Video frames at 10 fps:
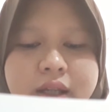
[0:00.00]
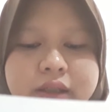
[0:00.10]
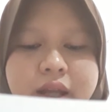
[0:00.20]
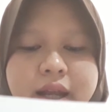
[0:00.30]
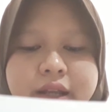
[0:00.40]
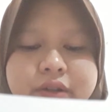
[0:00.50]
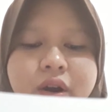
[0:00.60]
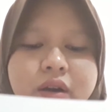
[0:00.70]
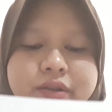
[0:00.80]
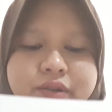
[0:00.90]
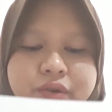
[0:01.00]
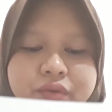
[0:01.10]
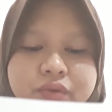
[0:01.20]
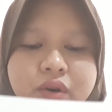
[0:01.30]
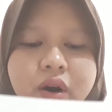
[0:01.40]
like a
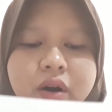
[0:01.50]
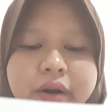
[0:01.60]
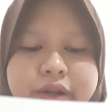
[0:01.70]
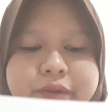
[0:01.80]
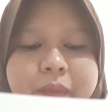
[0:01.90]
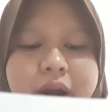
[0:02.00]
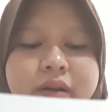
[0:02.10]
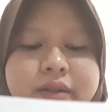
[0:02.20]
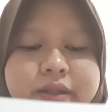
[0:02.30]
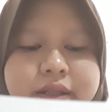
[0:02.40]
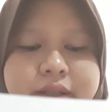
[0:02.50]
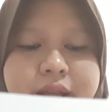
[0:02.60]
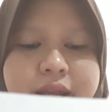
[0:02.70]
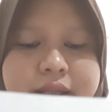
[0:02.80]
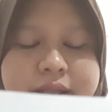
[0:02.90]
corkscrew or a spiral
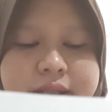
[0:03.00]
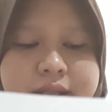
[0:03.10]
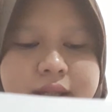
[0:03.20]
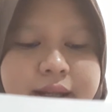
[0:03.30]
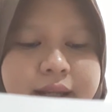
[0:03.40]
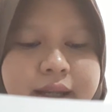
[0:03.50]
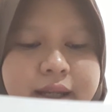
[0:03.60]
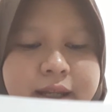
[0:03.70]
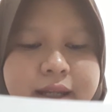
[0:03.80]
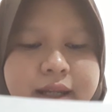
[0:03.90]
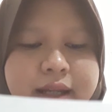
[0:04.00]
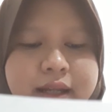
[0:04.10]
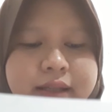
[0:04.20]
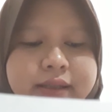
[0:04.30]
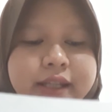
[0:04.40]
staircase.
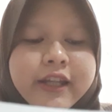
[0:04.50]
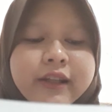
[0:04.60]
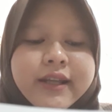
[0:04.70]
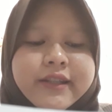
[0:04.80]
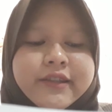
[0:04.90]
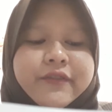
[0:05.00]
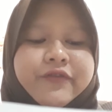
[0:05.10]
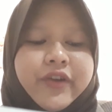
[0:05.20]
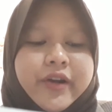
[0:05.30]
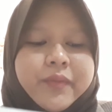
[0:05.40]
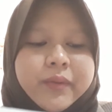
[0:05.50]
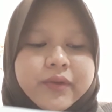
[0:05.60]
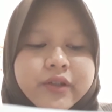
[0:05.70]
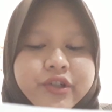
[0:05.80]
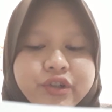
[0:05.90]
The helix is a very
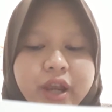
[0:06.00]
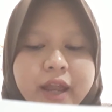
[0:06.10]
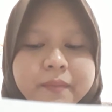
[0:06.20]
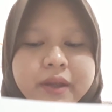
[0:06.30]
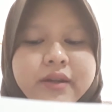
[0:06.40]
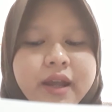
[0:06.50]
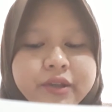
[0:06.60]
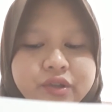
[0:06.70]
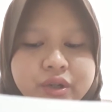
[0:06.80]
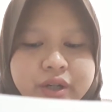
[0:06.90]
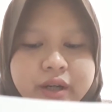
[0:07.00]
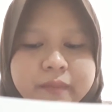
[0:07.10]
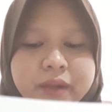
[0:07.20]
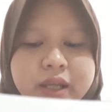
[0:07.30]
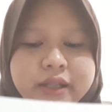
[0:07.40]
popular shape in nature
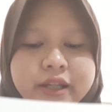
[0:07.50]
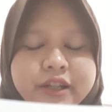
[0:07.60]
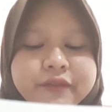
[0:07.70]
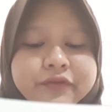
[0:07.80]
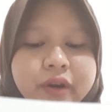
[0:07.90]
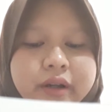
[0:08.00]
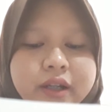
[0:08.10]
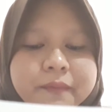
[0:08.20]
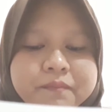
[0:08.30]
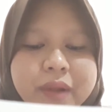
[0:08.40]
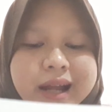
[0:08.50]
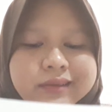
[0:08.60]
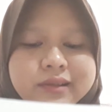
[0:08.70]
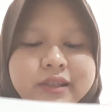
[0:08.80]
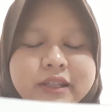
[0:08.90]
because it is very
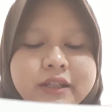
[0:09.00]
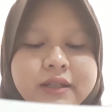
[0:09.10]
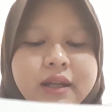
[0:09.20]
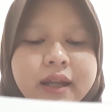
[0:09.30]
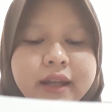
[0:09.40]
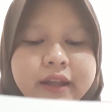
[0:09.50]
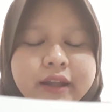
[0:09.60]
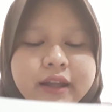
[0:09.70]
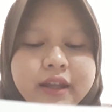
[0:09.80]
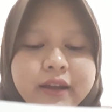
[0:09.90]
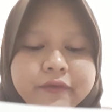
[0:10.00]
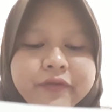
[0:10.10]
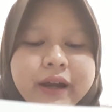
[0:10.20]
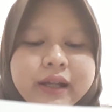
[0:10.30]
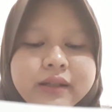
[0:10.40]
compact. In
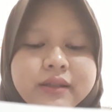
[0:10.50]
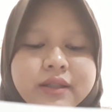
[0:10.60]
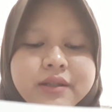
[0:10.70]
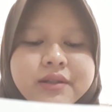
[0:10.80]
fact,